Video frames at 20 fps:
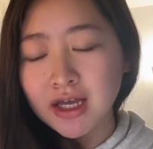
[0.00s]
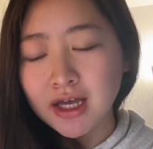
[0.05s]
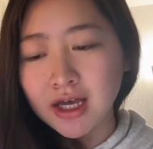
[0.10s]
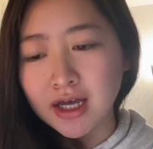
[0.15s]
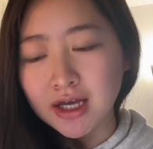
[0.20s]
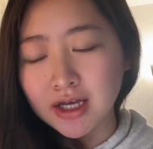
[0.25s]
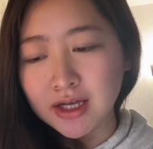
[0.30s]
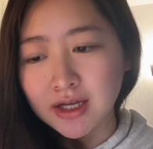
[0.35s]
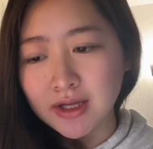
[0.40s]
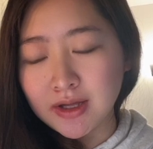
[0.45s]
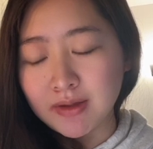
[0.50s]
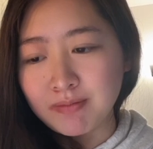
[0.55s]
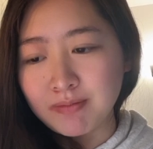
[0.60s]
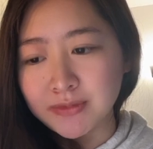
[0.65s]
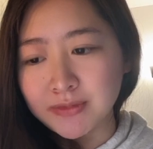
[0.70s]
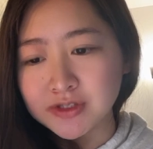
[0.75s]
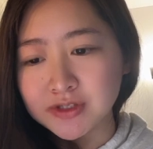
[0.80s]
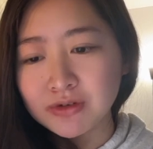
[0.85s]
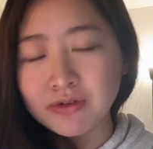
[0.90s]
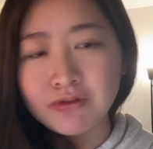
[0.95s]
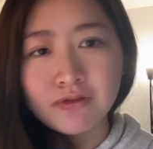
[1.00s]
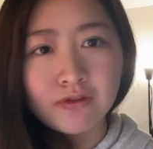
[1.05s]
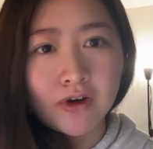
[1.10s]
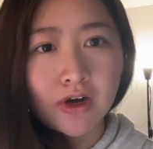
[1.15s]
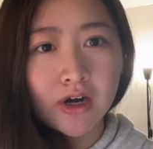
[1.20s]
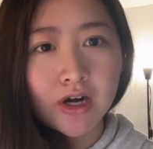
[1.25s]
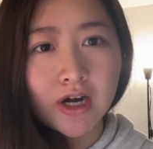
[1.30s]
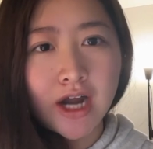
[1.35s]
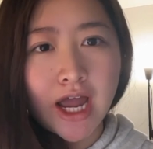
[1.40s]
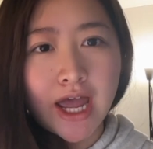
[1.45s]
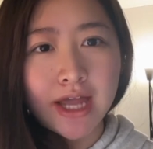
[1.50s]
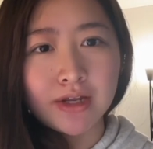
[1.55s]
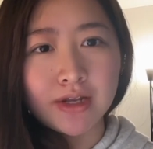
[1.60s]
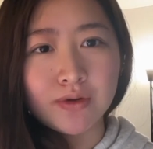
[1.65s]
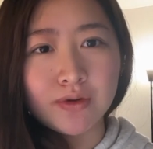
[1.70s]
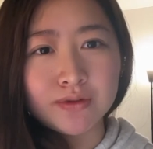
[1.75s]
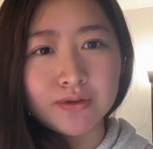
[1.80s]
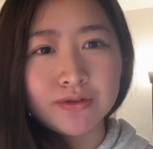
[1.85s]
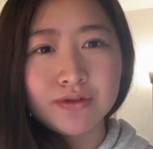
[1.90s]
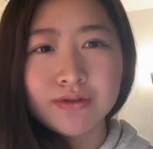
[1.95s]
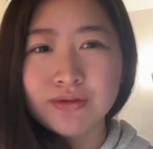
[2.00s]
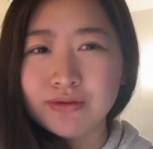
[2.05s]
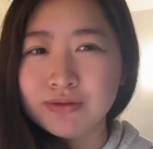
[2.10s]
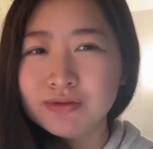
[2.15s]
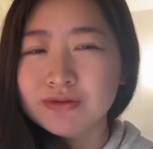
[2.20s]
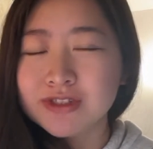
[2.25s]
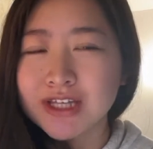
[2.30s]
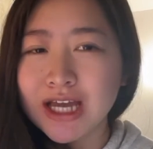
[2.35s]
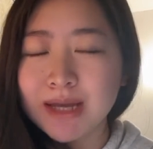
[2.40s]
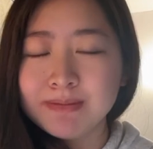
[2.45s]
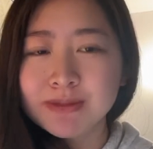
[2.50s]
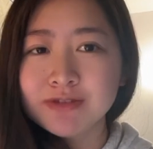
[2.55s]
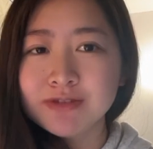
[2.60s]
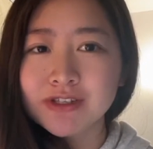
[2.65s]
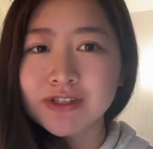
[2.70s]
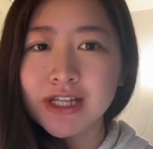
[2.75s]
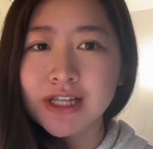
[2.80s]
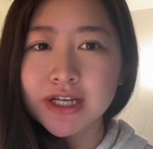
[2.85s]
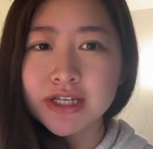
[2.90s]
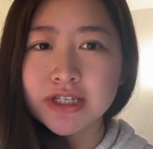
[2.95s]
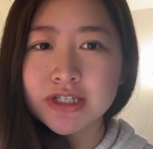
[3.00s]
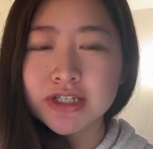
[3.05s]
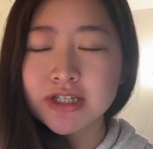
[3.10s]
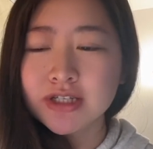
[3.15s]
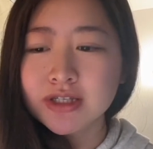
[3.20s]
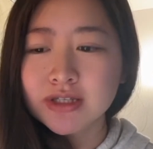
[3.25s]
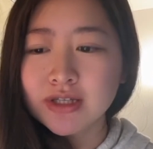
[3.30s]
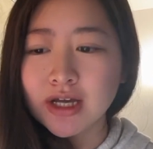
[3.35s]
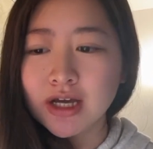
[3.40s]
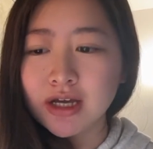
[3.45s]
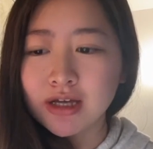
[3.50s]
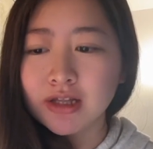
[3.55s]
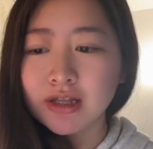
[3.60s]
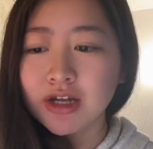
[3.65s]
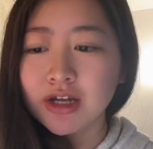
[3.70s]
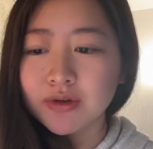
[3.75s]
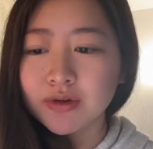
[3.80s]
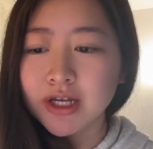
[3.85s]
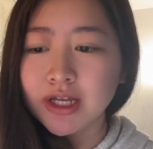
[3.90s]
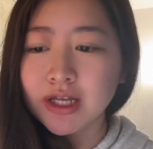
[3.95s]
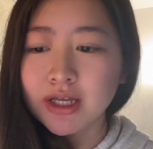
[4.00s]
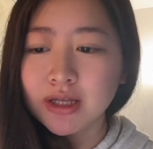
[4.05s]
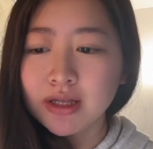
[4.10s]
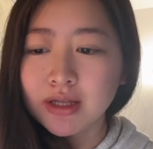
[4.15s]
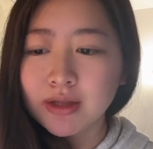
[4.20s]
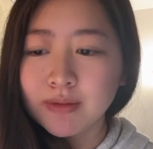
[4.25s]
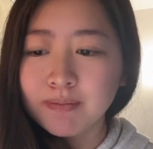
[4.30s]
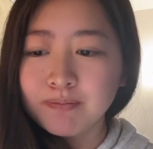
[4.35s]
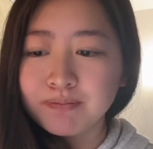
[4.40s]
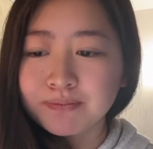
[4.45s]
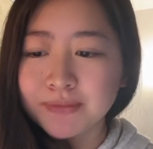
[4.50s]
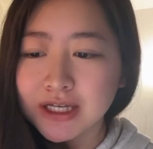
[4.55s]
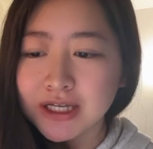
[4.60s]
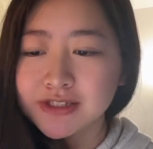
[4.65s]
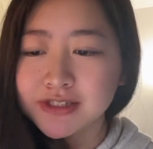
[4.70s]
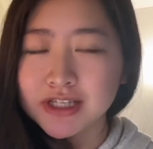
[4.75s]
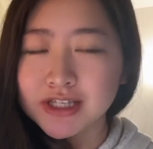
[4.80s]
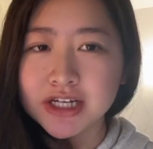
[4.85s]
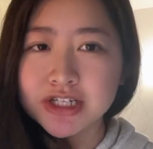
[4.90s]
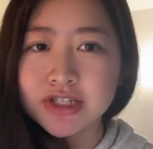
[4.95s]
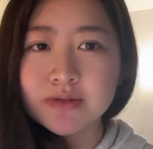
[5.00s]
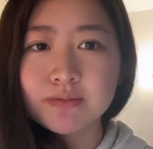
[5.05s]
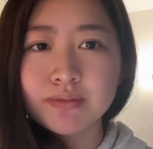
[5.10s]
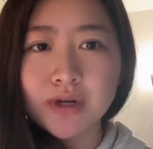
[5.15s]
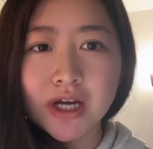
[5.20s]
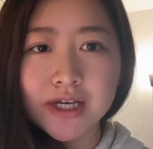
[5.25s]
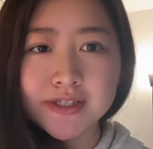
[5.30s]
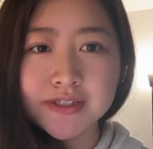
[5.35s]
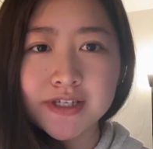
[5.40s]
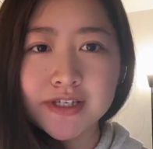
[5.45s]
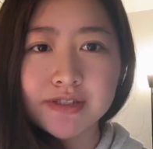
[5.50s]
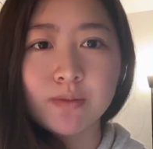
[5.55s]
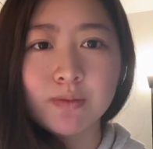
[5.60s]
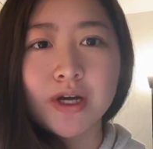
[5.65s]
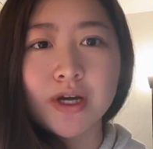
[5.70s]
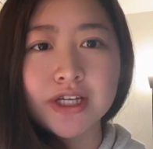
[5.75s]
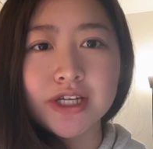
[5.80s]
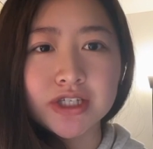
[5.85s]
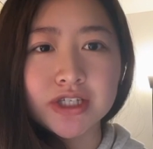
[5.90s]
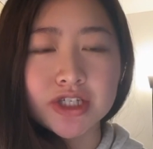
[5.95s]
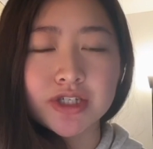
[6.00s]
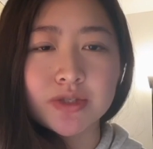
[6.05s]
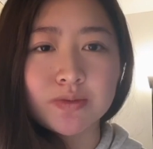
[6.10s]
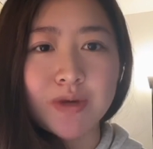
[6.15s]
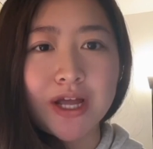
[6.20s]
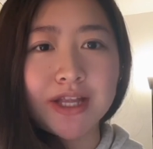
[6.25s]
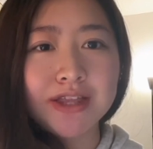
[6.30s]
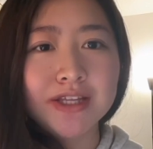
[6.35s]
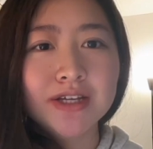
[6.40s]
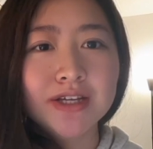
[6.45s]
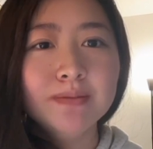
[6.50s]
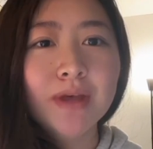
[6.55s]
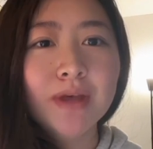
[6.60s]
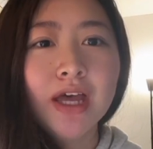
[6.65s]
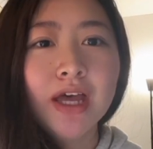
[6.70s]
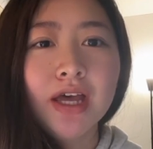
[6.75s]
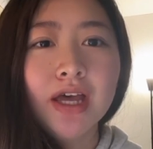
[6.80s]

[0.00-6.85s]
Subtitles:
So far, I know two types of lottery selection process. One is just random.